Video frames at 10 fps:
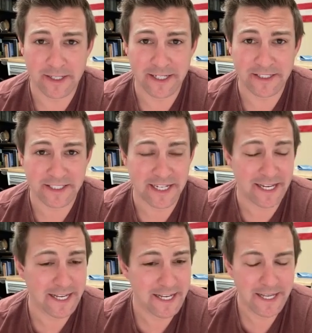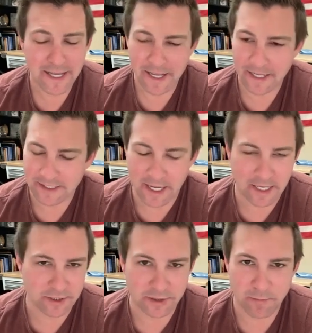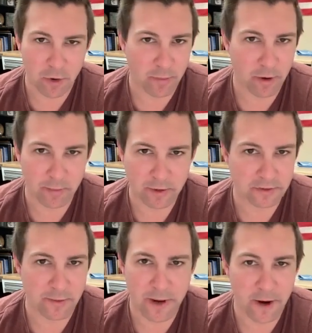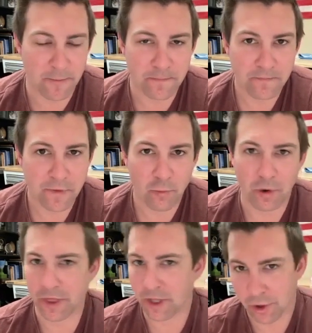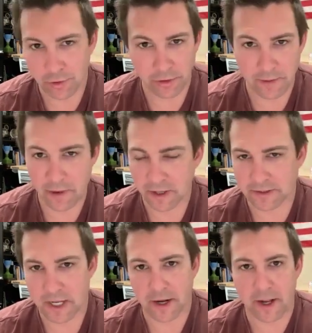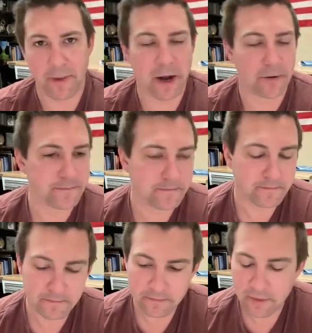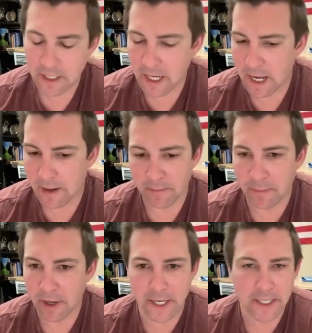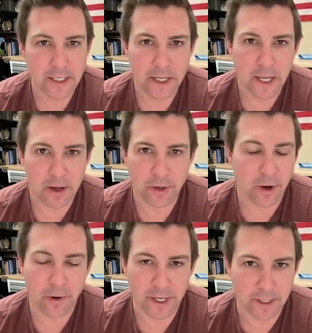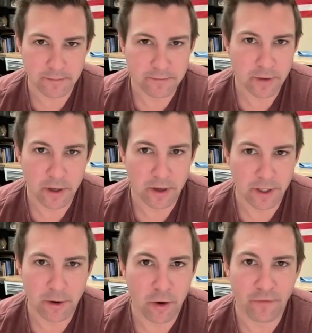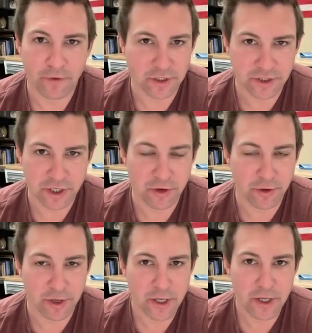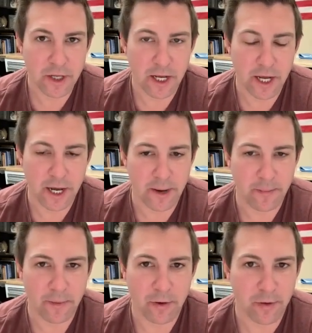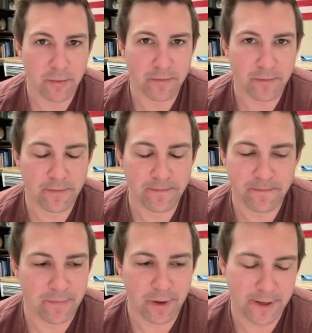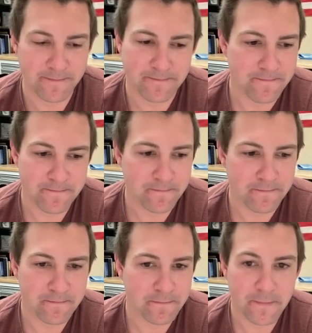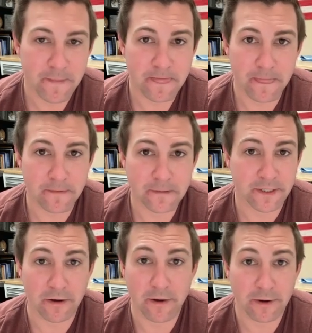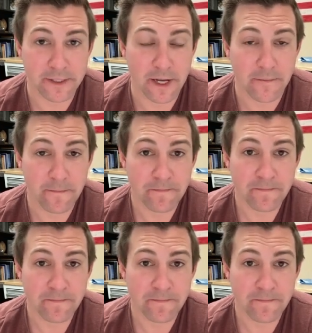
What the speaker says: of DC is, again, just more murmurs about when the new GREET model is going to come out, but no idea. Hopefully soon, but still hard to tell.